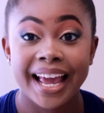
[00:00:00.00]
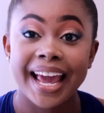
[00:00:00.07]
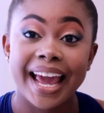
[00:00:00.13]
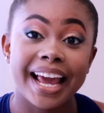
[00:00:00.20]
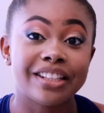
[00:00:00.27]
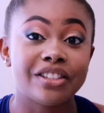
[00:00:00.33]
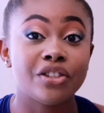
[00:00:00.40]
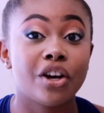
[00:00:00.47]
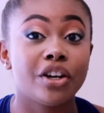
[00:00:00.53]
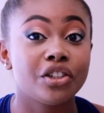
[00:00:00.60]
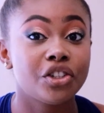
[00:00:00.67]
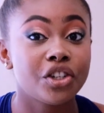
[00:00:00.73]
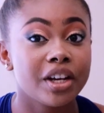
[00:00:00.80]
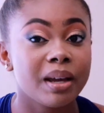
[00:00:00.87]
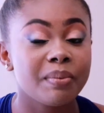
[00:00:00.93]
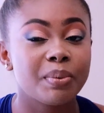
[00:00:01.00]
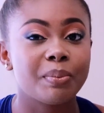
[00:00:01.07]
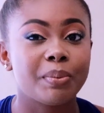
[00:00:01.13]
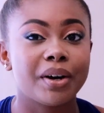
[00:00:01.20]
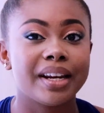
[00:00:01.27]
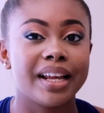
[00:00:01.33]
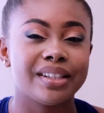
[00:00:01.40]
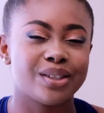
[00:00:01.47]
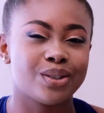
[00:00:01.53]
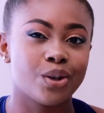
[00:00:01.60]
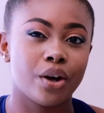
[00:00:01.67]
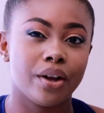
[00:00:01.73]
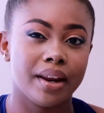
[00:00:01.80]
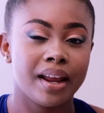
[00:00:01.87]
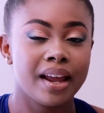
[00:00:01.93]
It's not cheap, but it's
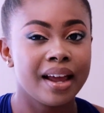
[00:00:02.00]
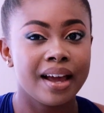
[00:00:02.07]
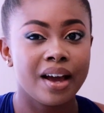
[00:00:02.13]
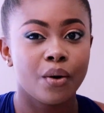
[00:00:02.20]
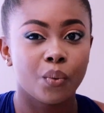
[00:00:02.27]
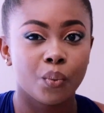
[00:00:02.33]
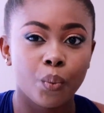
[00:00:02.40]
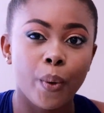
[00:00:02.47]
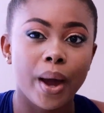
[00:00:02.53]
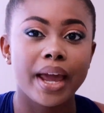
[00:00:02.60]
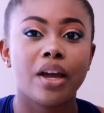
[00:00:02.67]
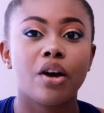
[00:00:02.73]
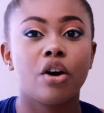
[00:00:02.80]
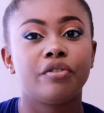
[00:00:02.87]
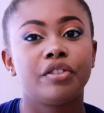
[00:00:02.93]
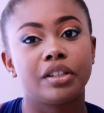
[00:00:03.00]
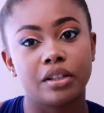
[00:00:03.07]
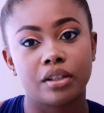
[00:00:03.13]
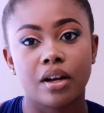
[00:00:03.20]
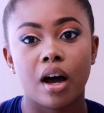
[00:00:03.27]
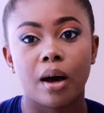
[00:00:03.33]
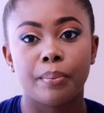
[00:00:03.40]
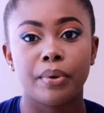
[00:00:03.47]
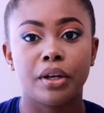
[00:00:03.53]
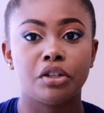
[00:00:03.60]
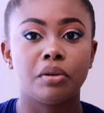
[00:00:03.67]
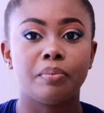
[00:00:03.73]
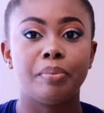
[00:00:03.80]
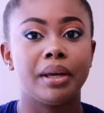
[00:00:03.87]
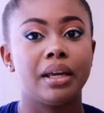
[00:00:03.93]
not way over the top. It
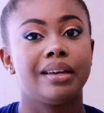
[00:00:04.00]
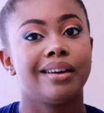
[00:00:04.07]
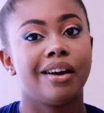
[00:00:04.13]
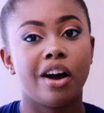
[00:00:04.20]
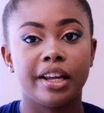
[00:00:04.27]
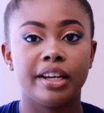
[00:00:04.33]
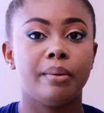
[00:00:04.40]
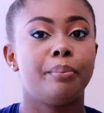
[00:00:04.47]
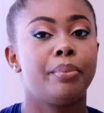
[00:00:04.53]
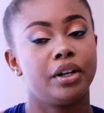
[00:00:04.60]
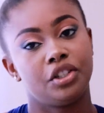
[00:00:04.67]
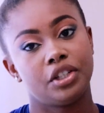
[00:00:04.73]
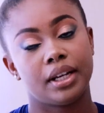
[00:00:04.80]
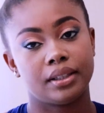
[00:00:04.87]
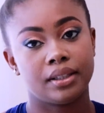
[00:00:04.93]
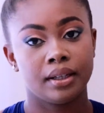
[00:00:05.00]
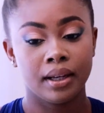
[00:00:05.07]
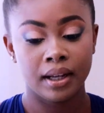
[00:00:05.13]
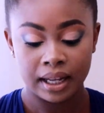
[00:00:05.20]
should be on a budget.